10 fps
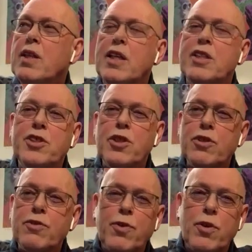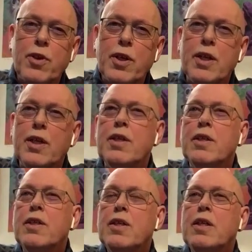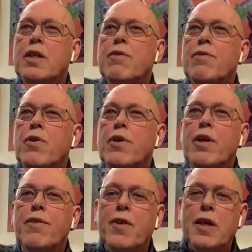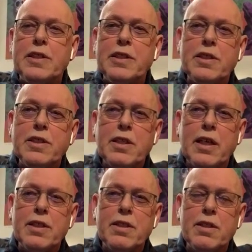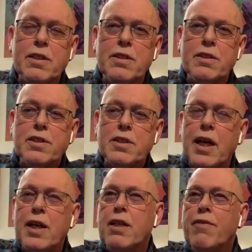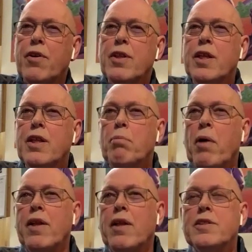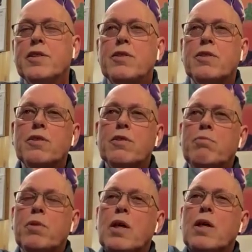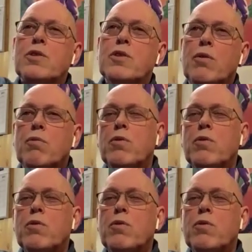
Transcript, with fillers: that's just for uh, for references and uh, scan if I need a panel, so some